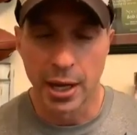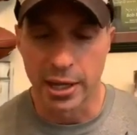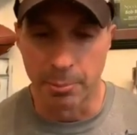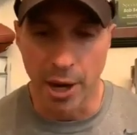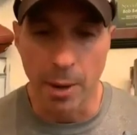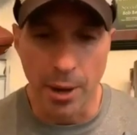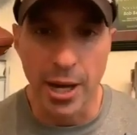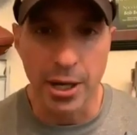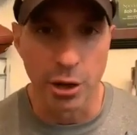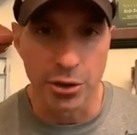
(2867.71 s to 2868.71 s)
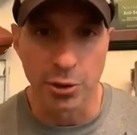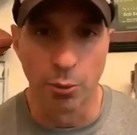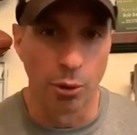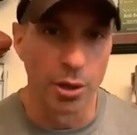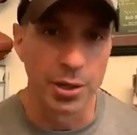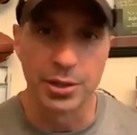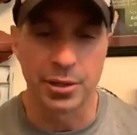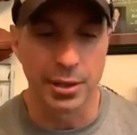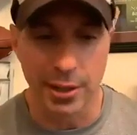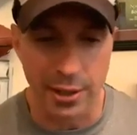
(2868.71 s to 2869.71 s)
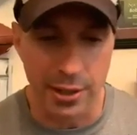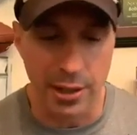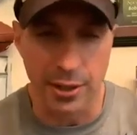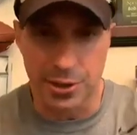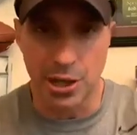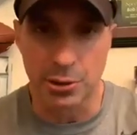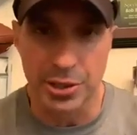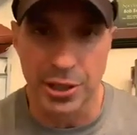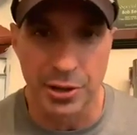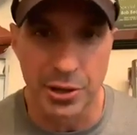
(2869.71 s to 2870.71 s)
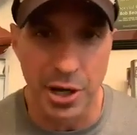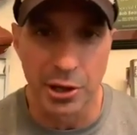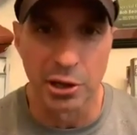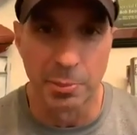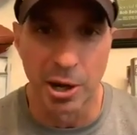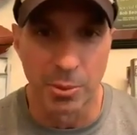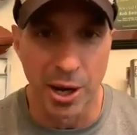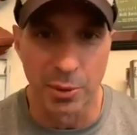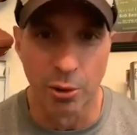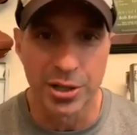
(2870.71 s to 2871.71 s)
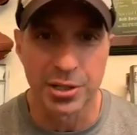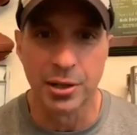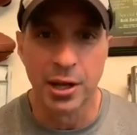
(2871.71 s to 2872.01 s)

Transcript: And the Bear Bryant Coaching Award is the coaches out there, y'all know the Bear Bryant Awards.